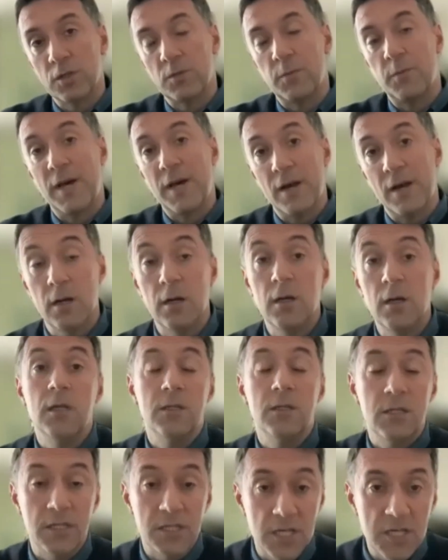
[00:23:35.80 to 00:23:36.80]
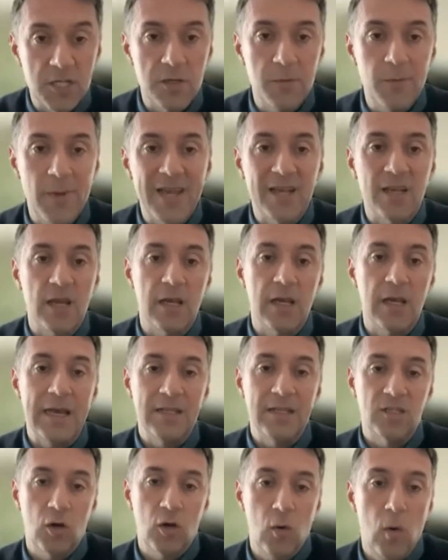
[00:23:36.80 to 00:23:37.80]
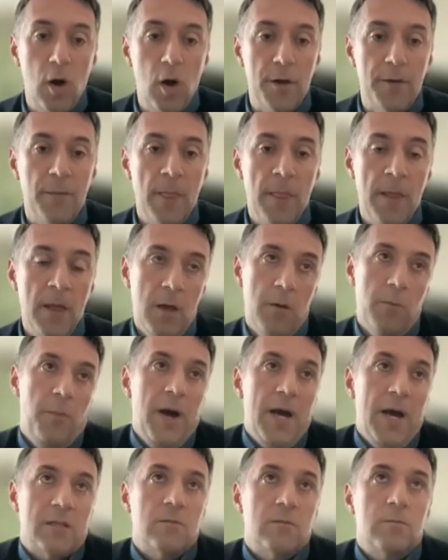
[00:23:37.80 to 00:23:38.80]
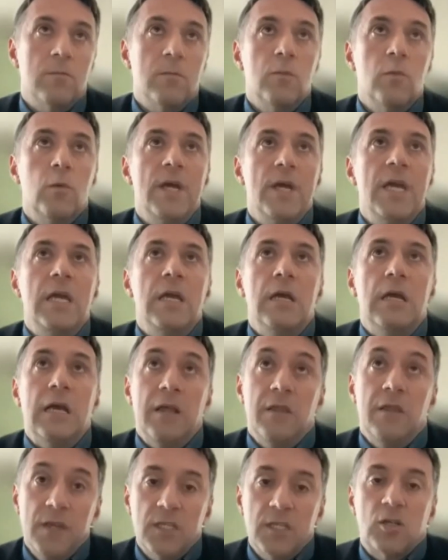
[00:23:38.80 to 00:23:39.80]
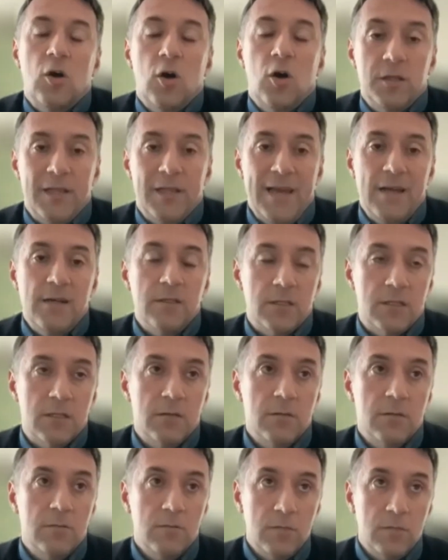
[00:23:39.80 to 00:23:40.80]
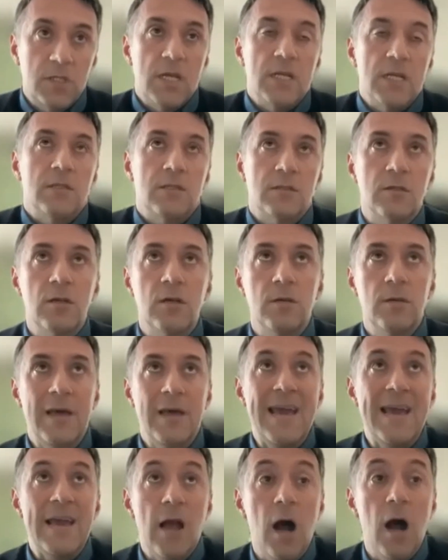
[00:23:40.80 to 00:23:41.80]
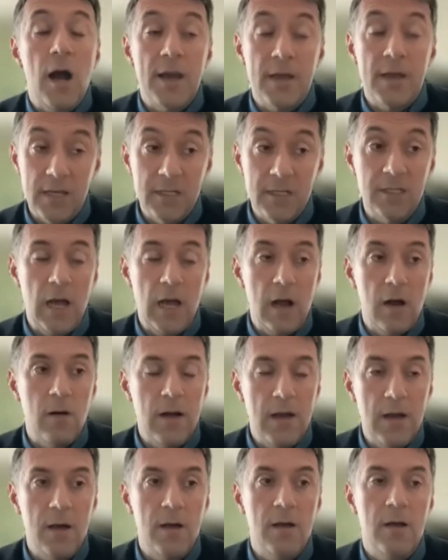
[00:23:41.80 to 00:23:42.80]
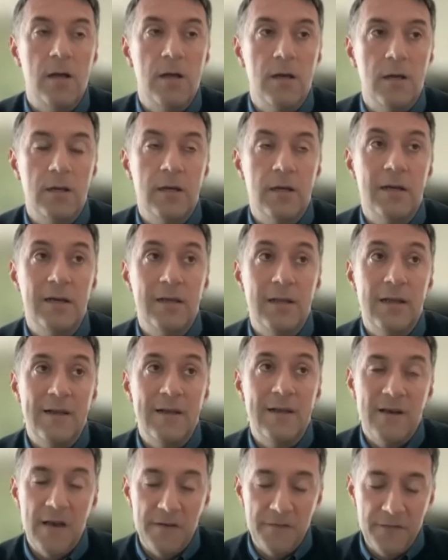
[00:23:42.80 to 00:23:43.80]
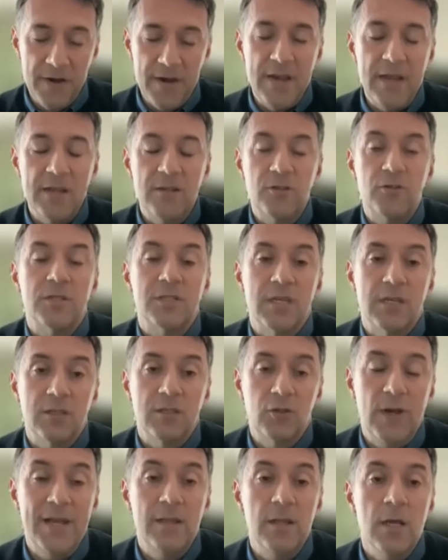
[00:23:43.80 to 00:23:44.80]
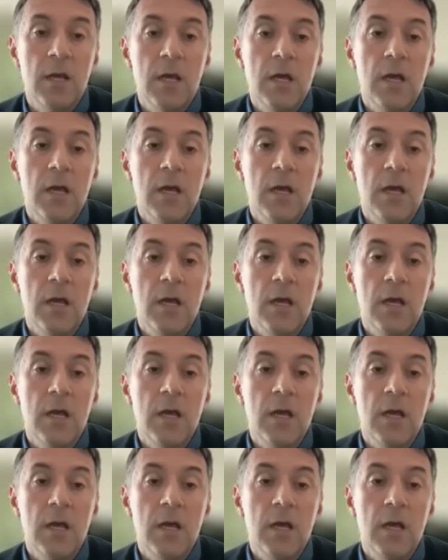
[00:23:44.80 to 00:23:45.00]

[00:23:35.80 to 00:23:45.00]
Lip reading: better decision making and so on. But we, in this context, since AI is now a very interesting trend,